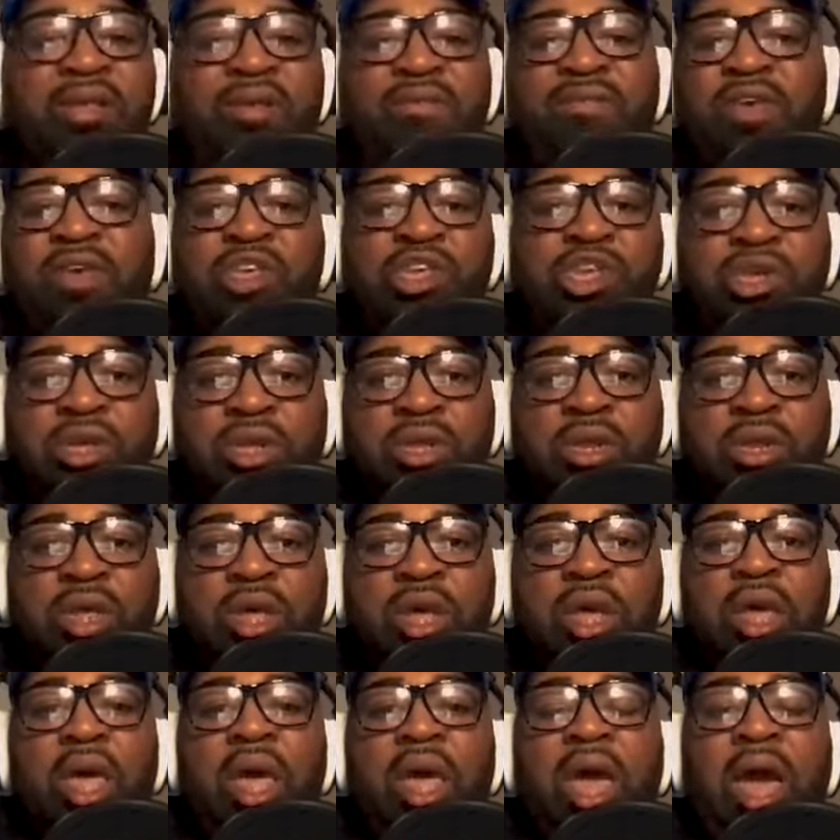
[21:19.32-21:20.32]
Vision,
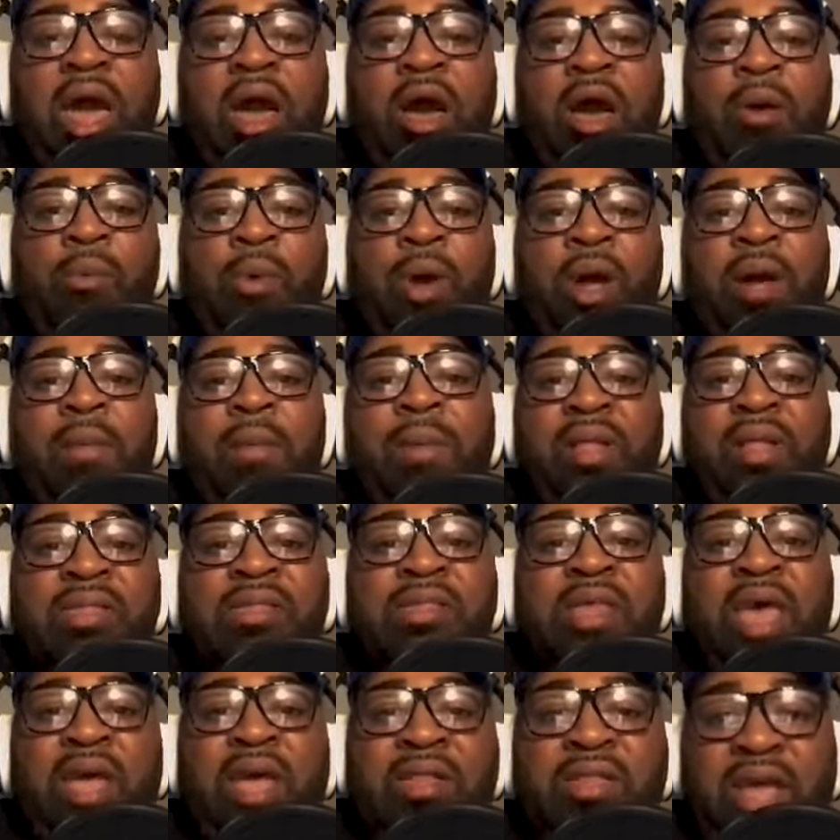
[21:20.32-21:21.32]
where I met
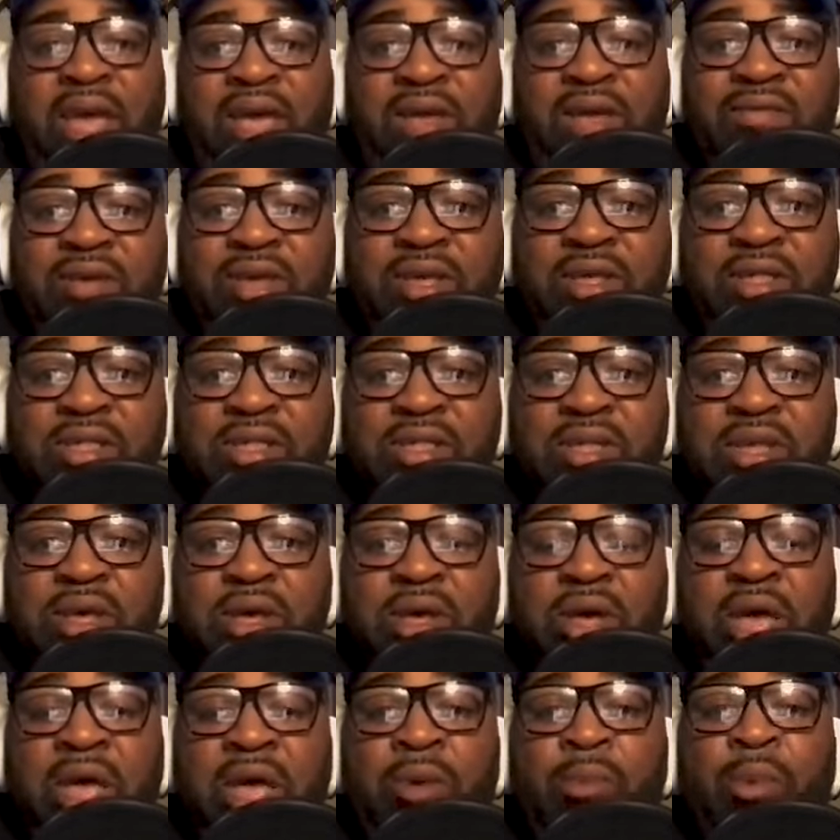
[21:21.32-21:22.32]
Zach Davis,
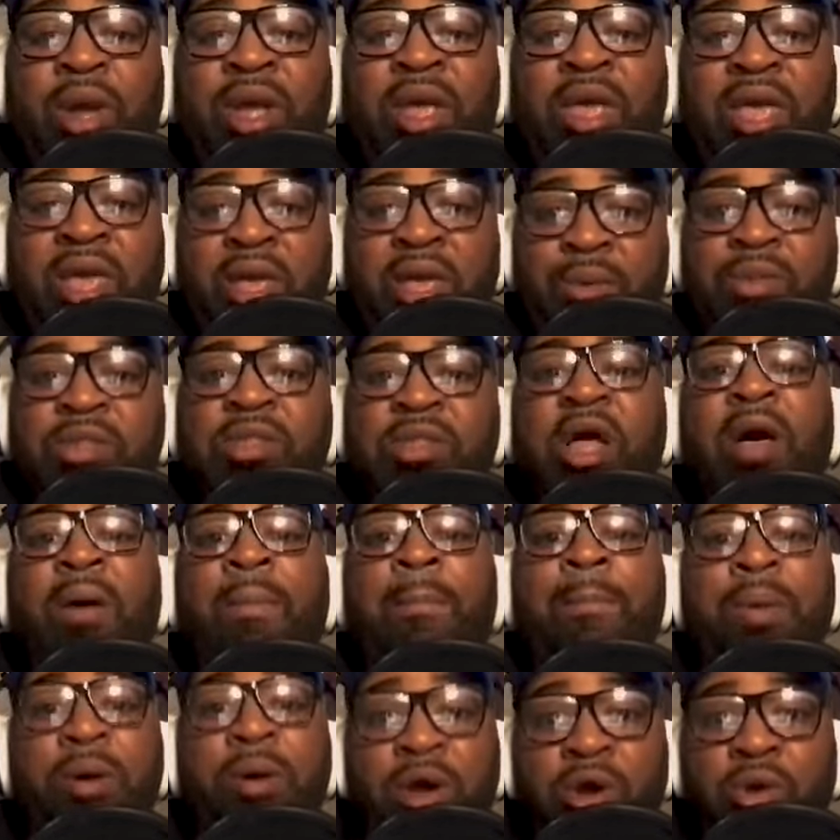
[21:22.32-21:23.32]
and where he was a
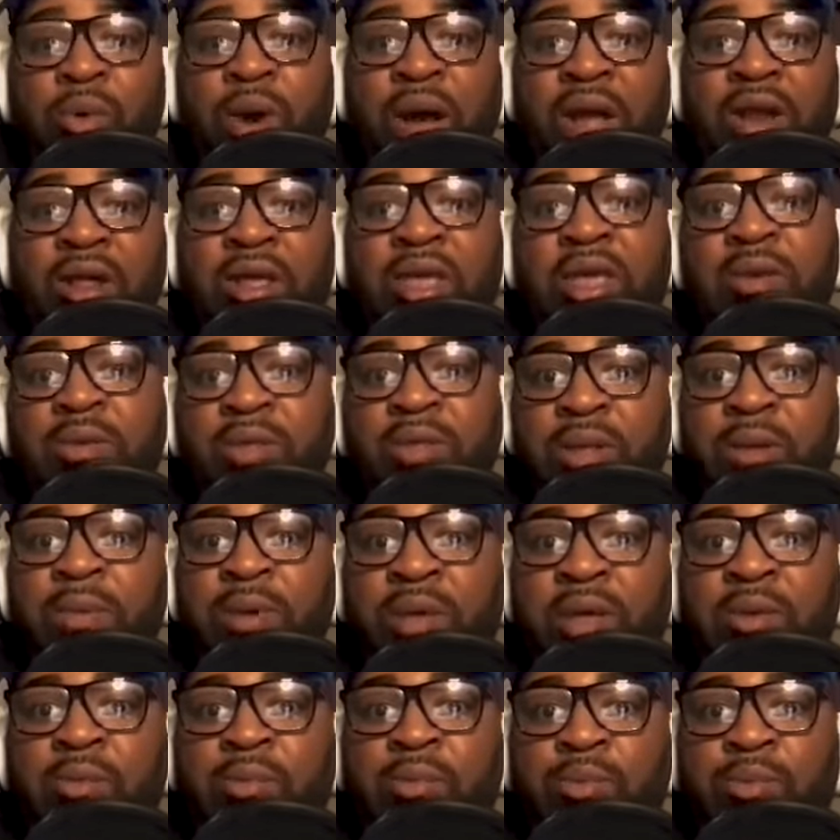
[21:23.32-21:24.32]
book writer. He
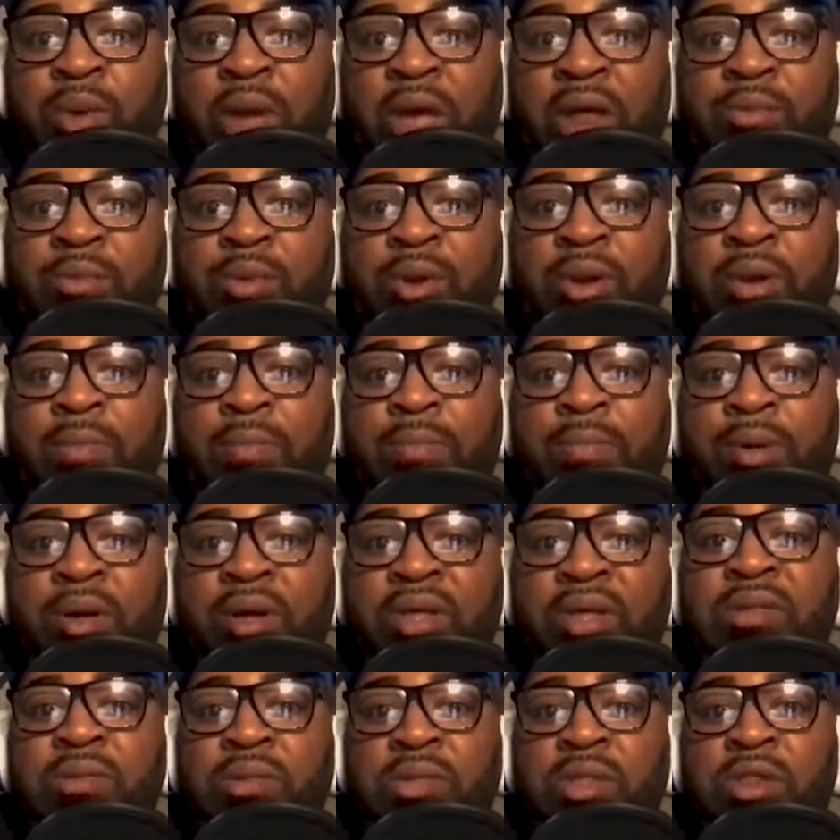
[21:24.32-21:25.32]
had written
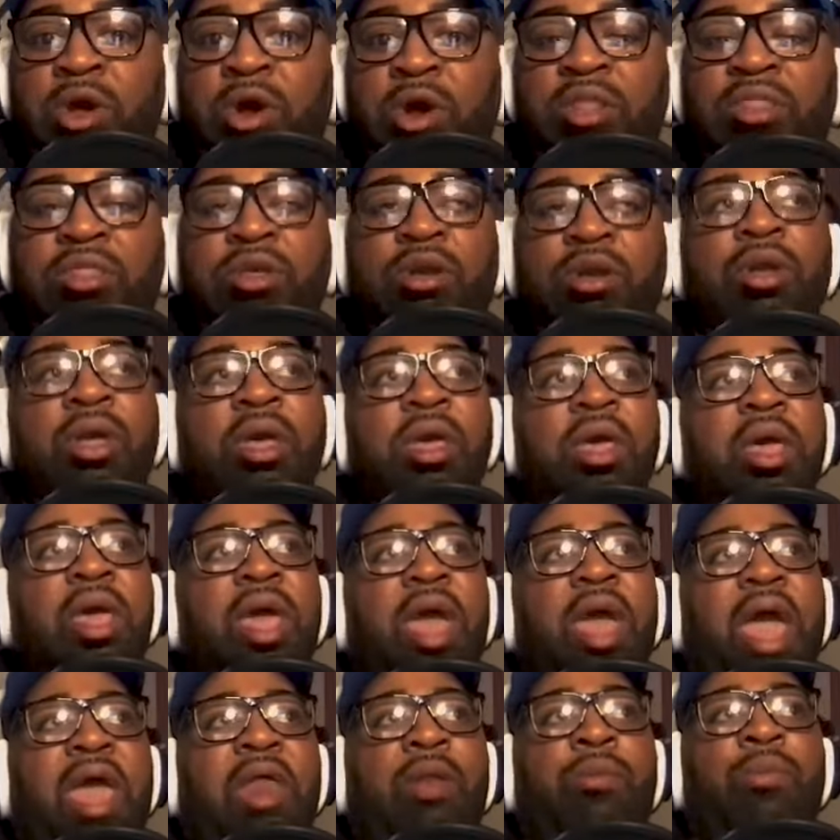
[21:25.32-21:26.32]
books. He was an author.
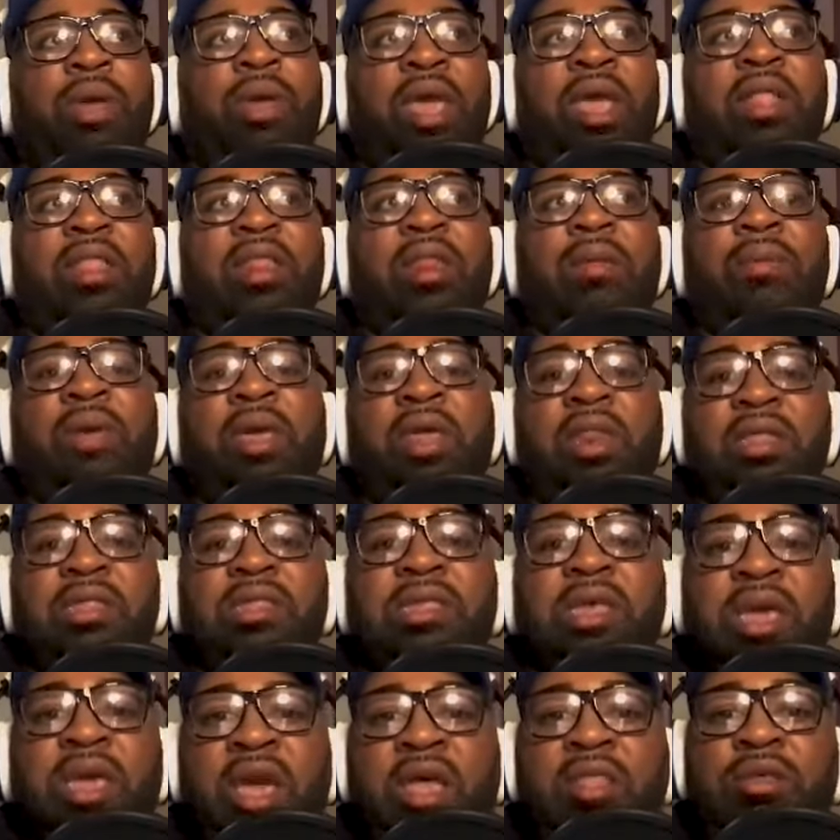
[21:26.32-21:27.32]
And we ended up getting
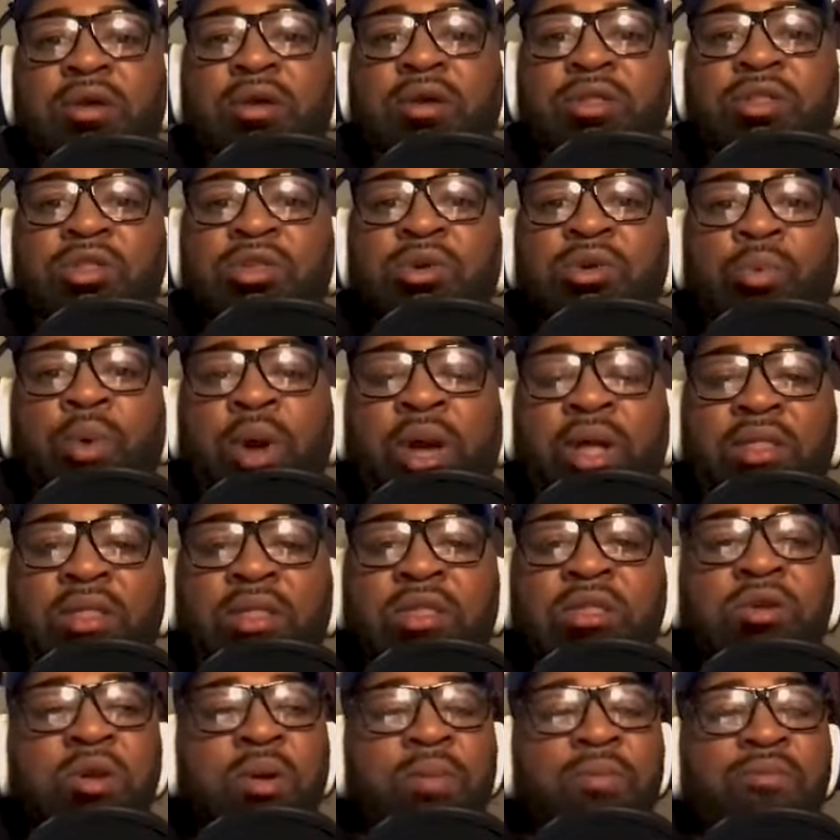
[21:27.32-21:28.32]
together to write the
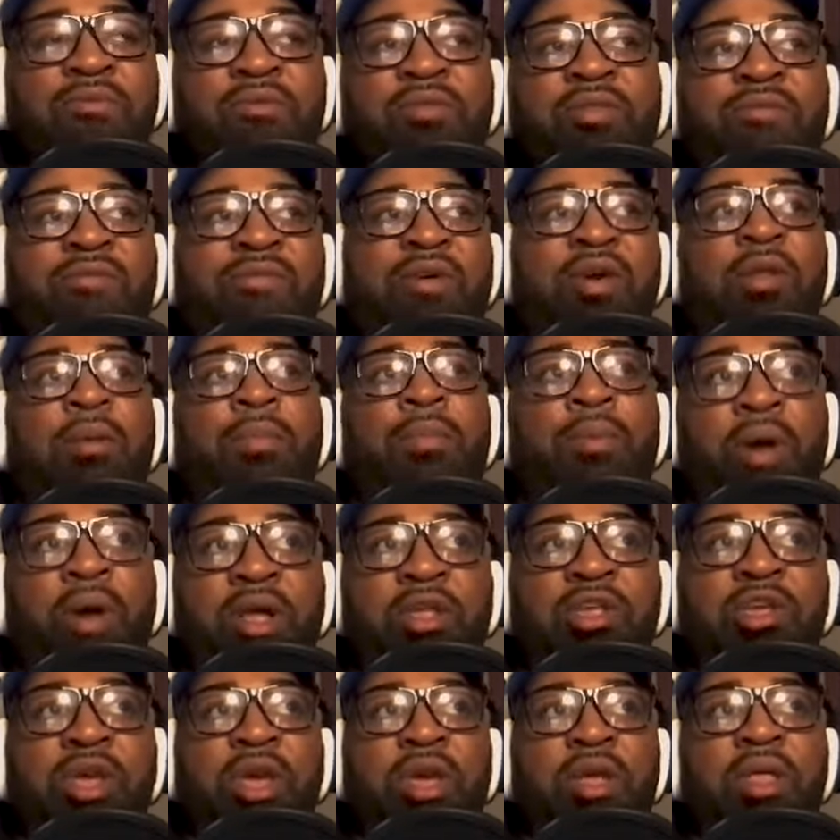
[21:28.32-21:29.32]
script for the final
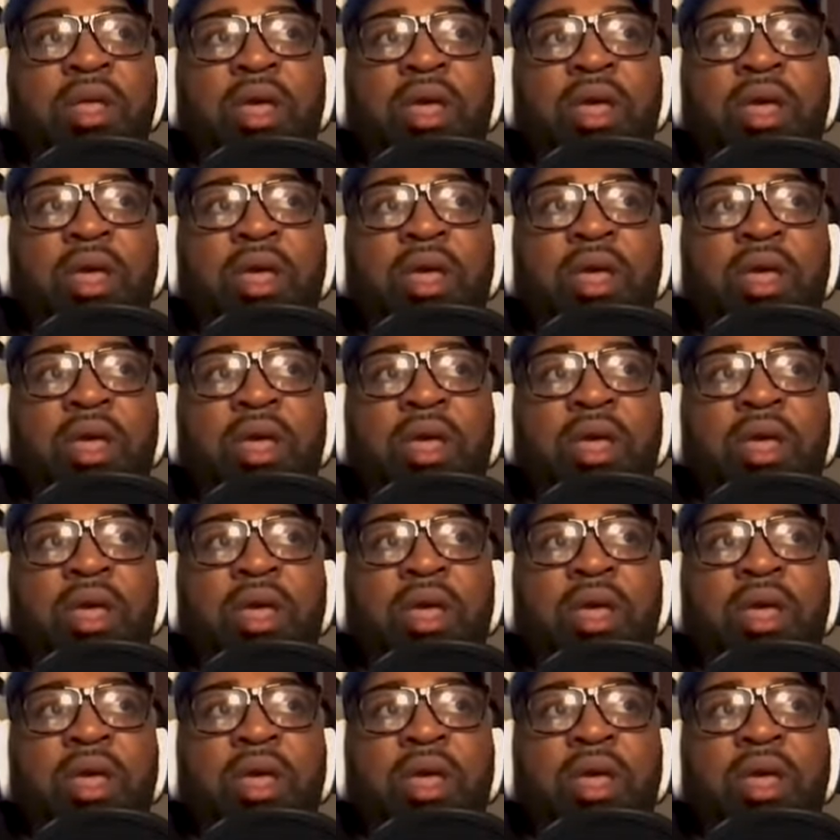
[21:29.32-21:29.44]
project.